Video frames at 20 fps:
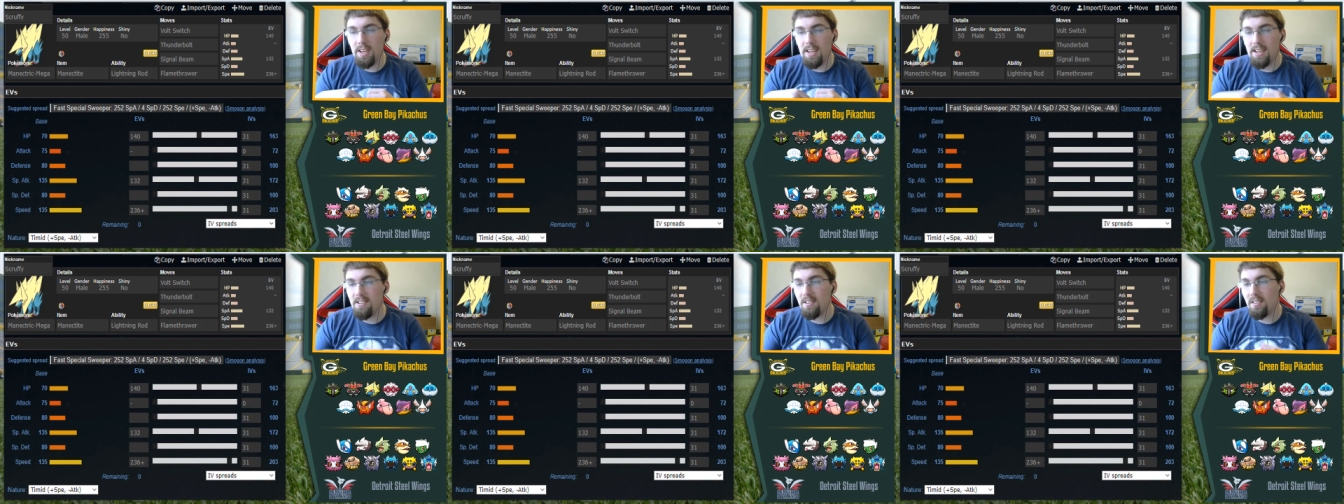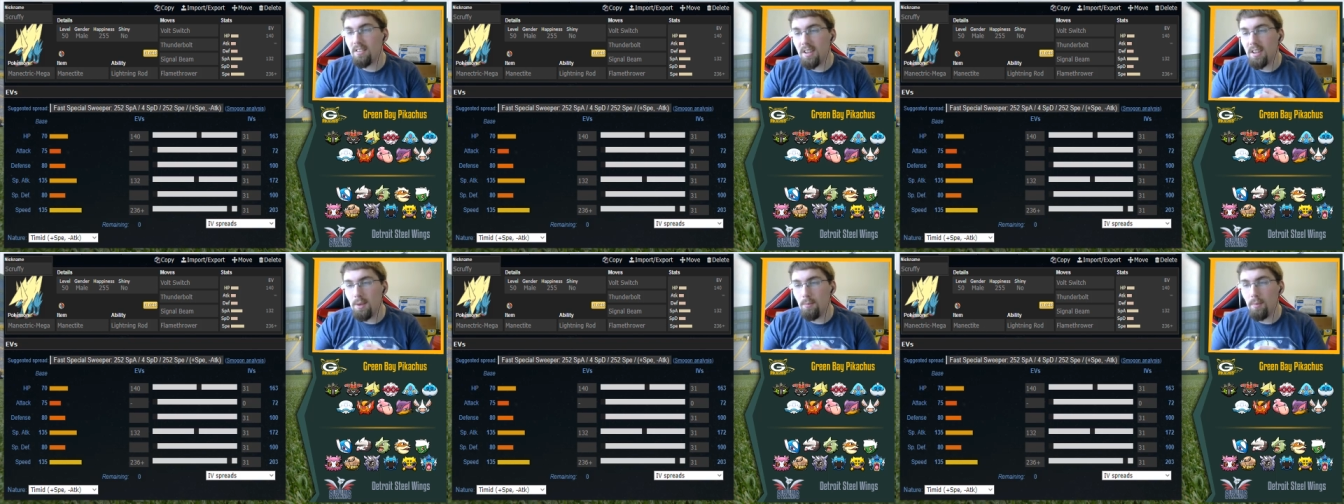
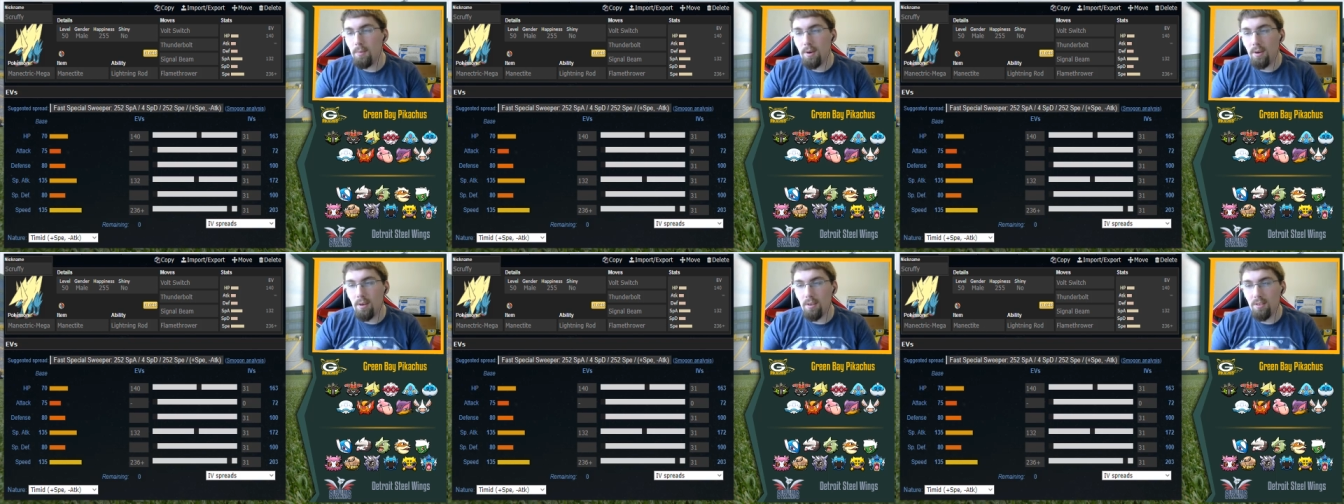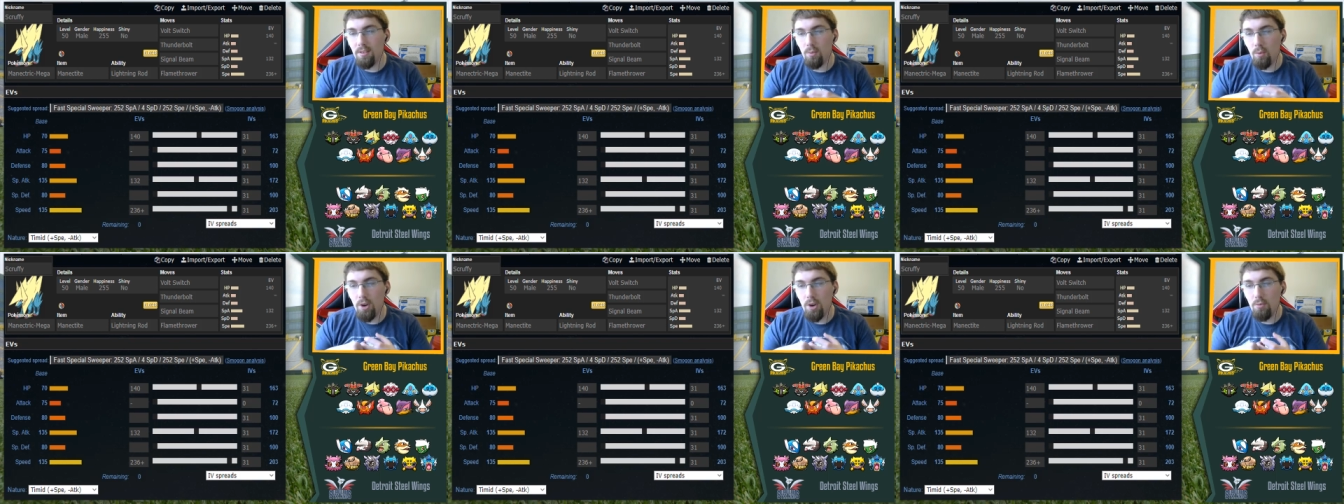easily
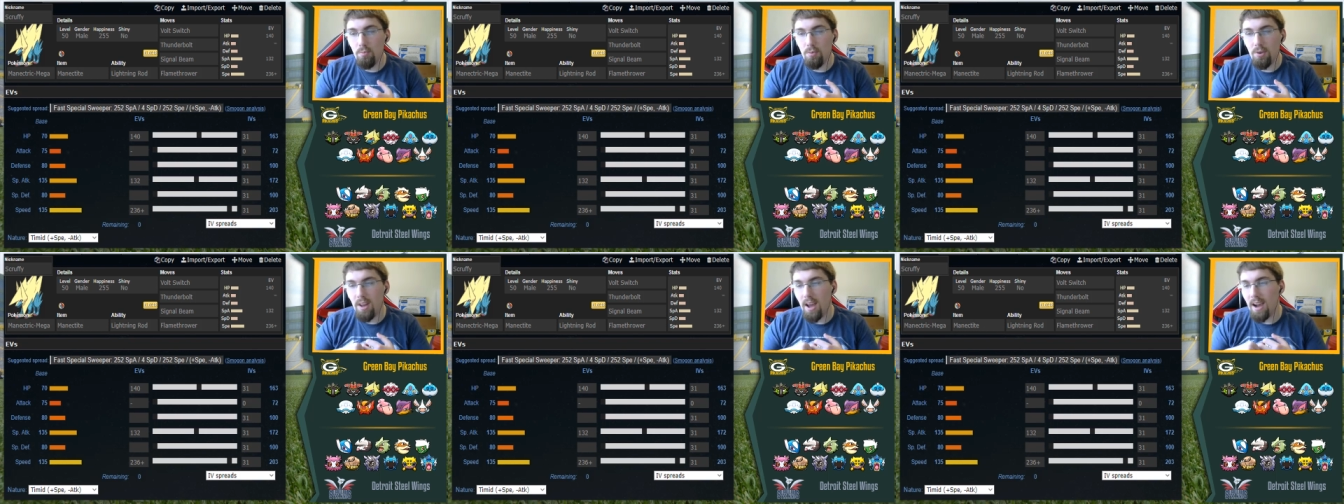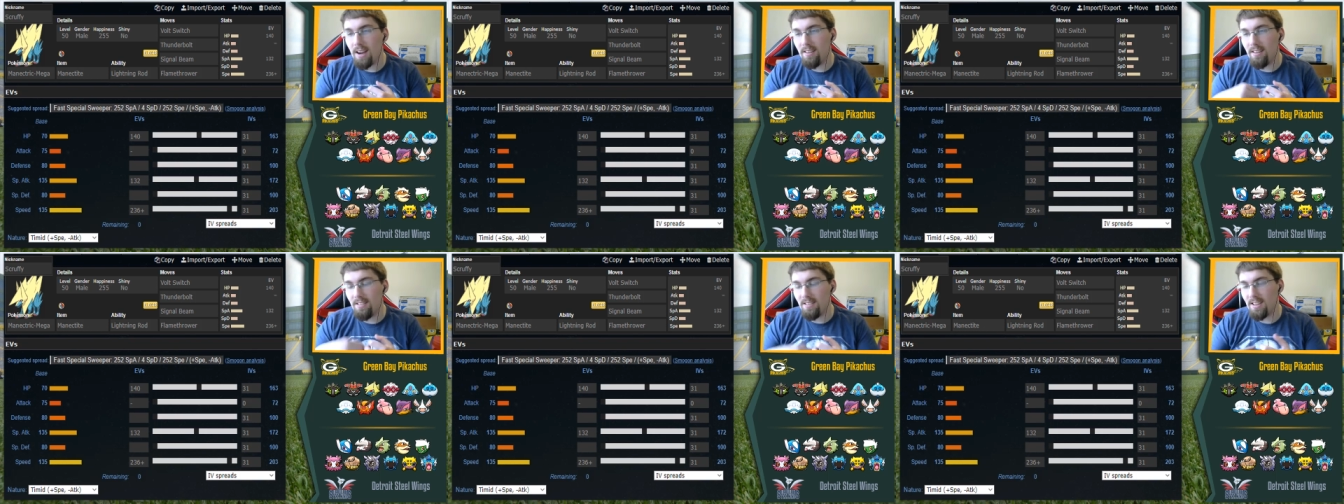because Wish
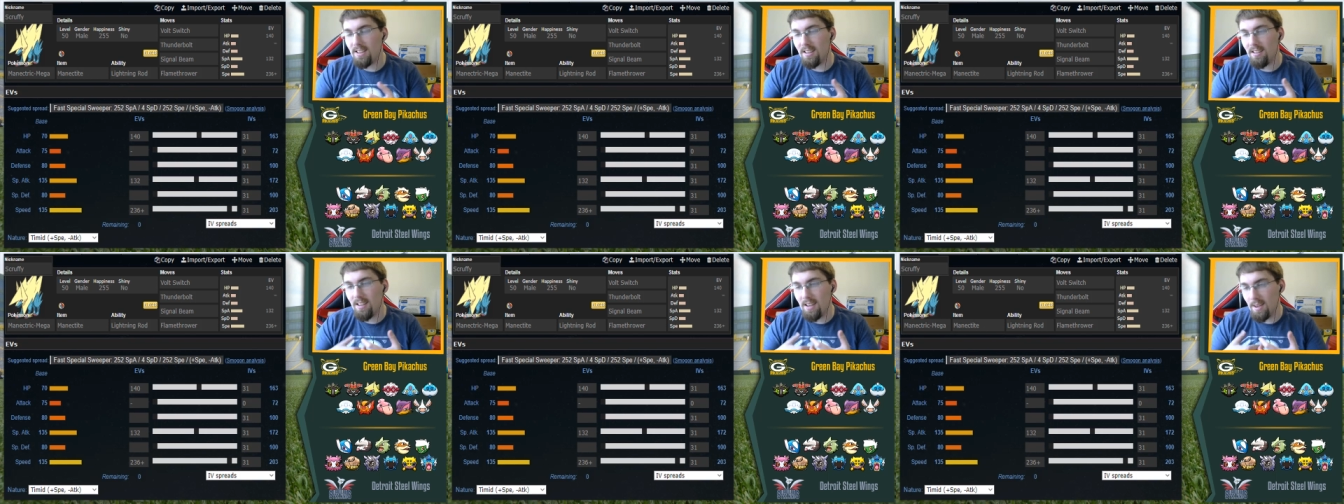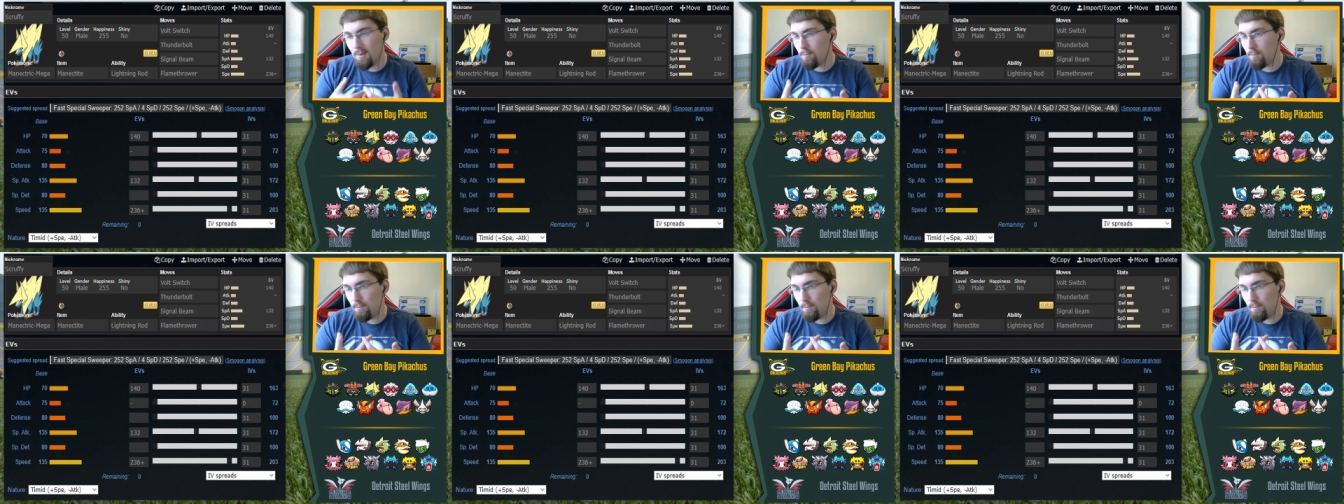Protect is like